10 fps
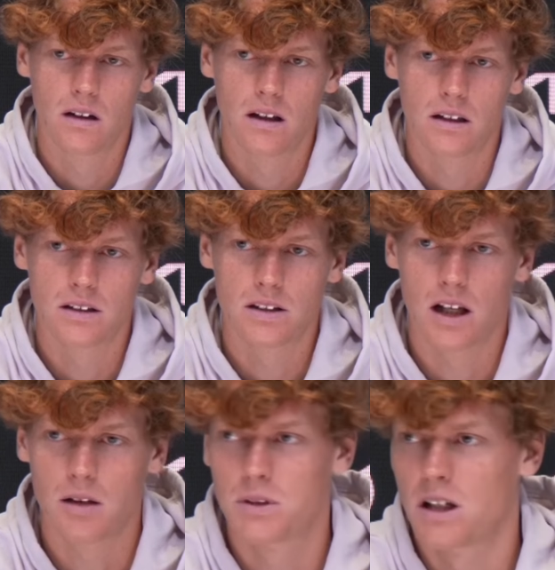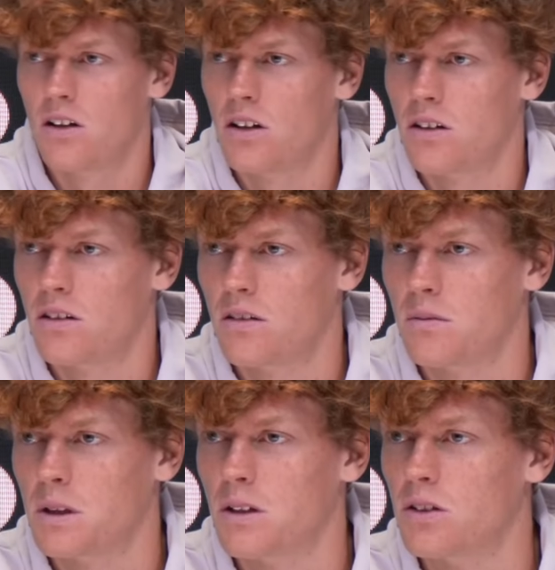and this helps a lot,
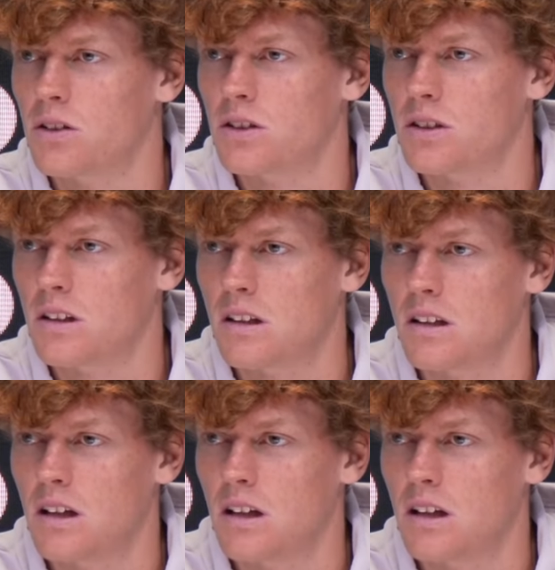because in